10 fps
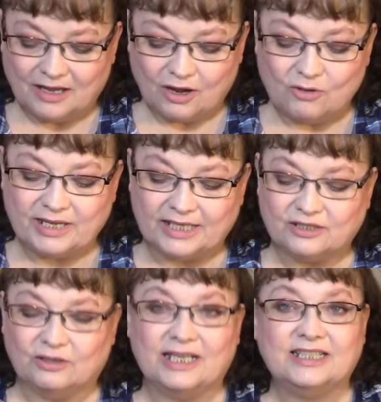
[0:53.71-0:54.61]
Okay,
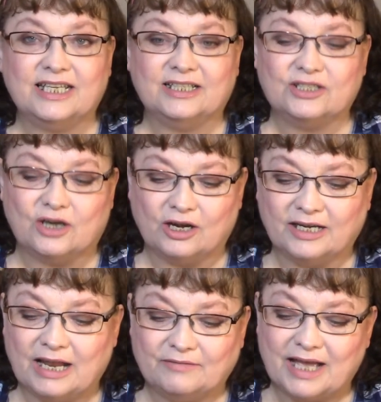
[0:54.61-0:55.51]
so let's get
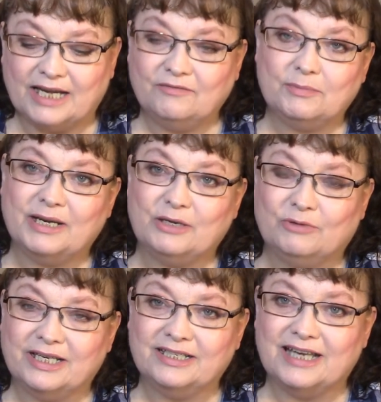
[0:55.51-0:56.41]
started. I've got everybody
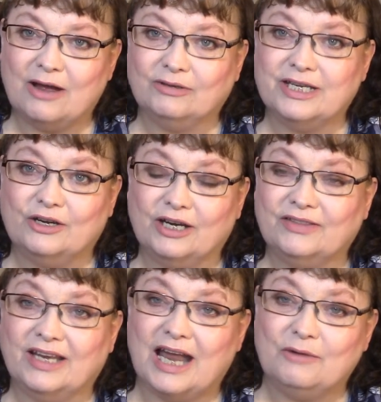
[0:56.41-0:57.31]
written down here,
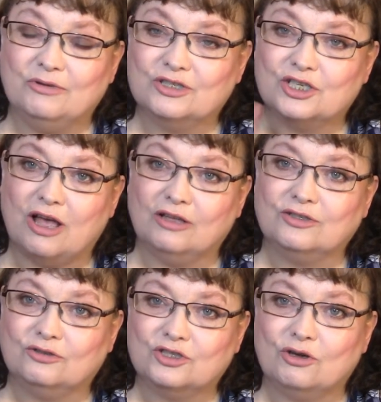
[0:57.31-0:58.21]
and then I will
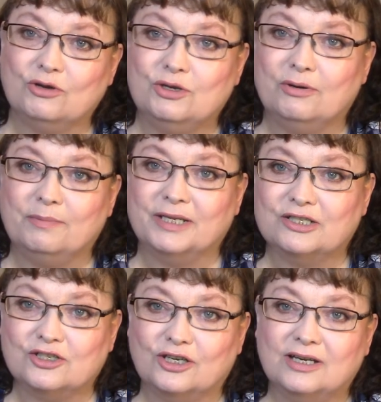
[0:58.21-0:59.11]
also show you a
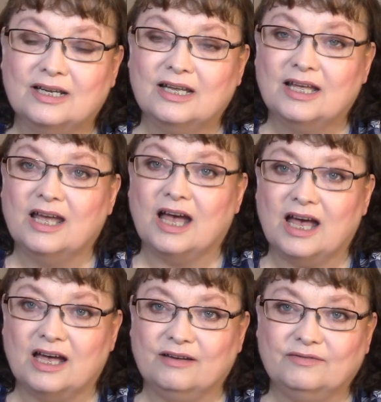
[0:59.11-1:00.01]
picture
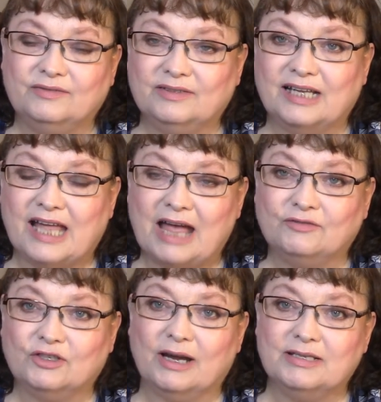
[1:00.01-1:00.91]
of
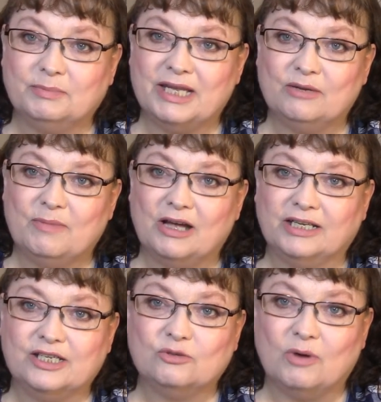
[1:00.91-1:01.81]
after I speak about
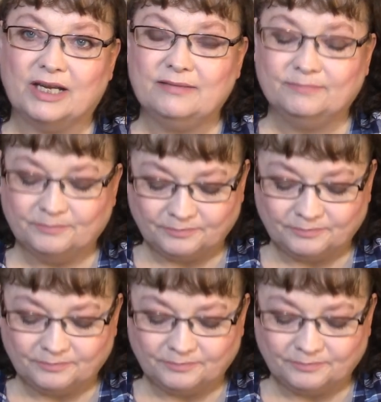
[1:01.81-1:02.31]
each one.